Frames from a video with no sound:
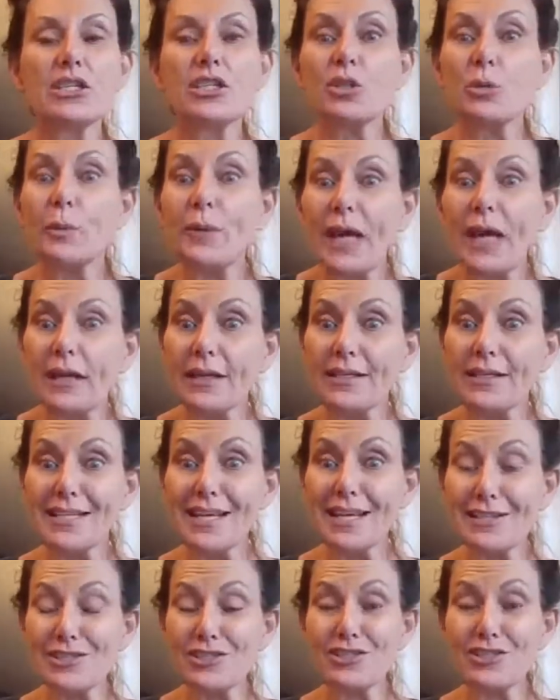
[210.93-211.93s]
so we
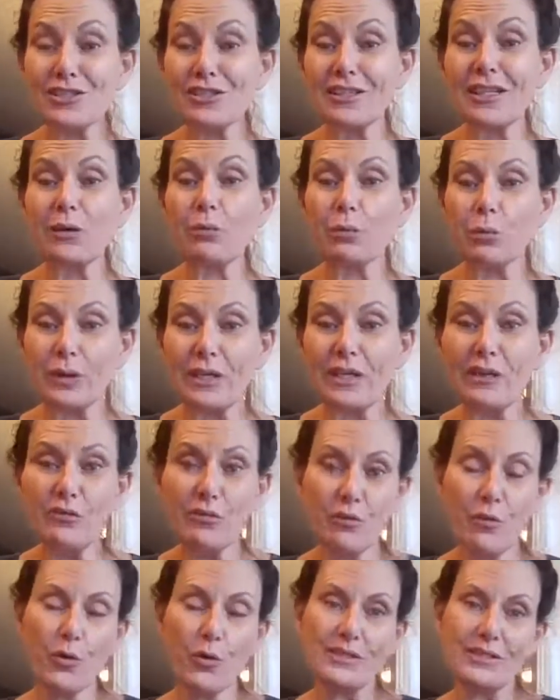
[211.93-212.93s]
unintentionally
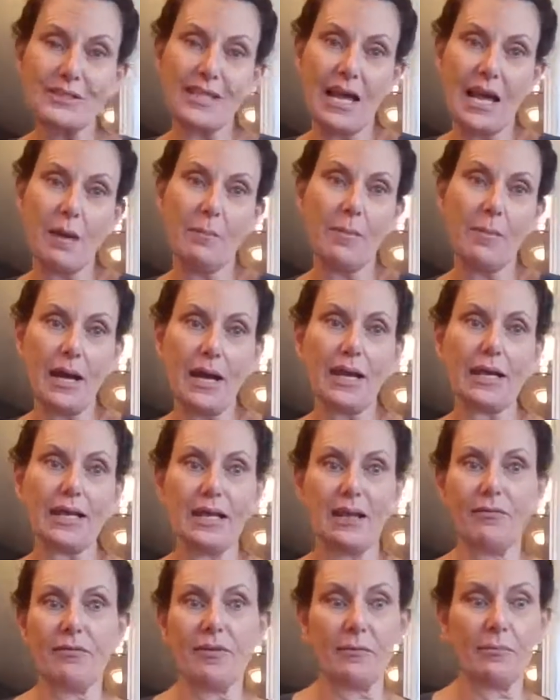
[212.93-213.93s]
reinforce that
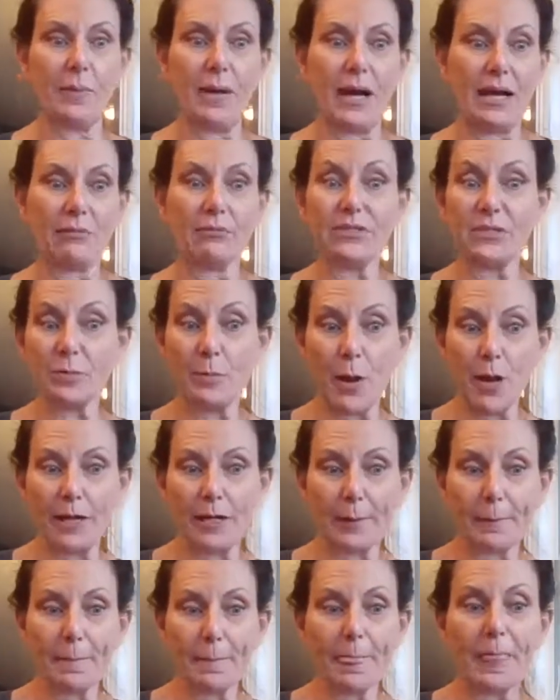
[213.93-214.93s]
by
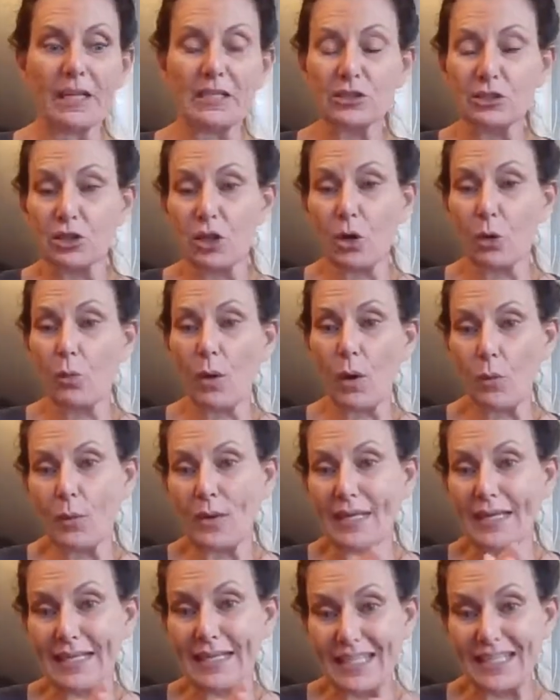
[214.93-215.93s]
responding. So what
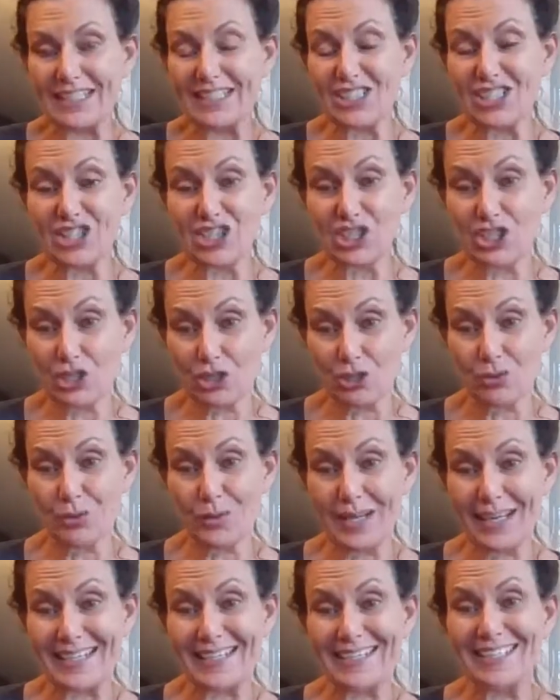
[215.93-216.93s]
we need to do
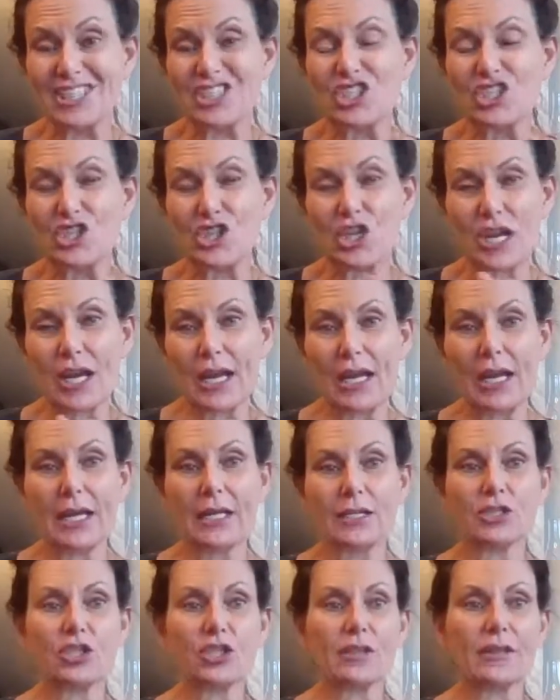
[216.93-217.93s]
is
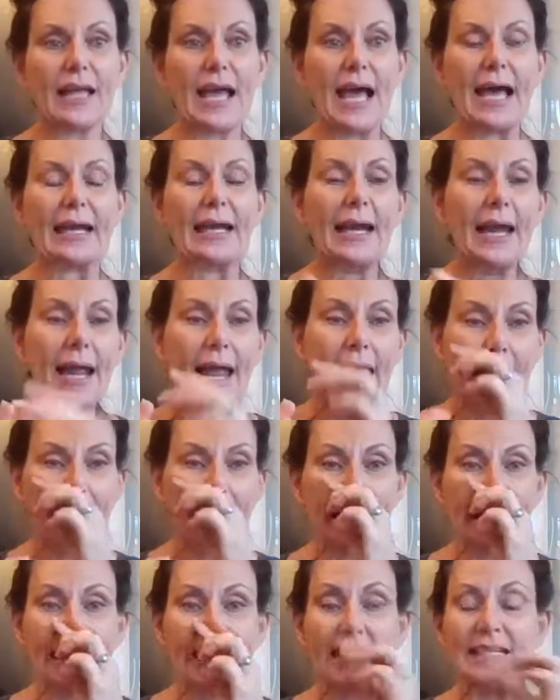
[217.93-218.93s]
change that.
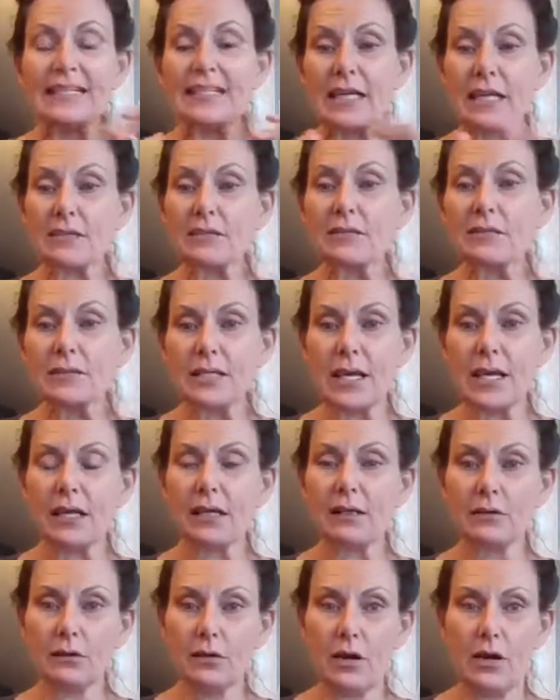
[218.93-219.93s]
And it doesn't
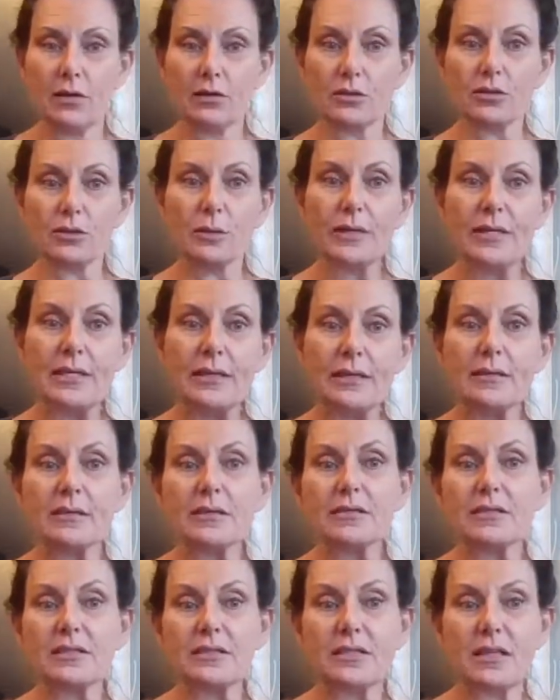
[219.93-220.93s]
take long. So
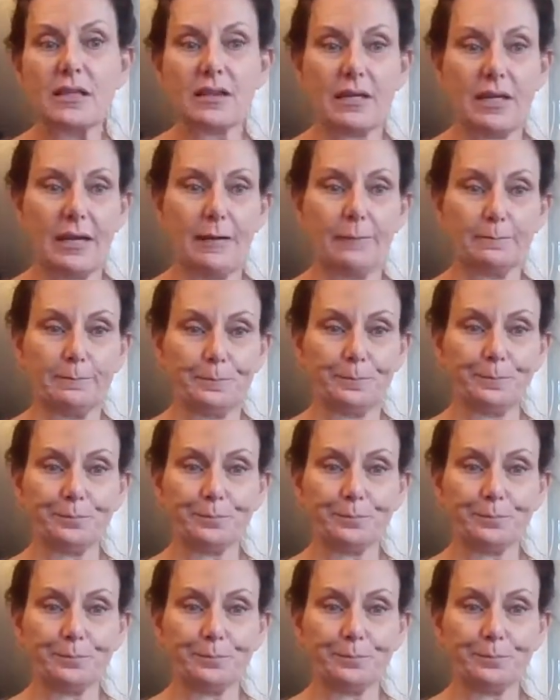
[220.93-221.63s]
here's the thing.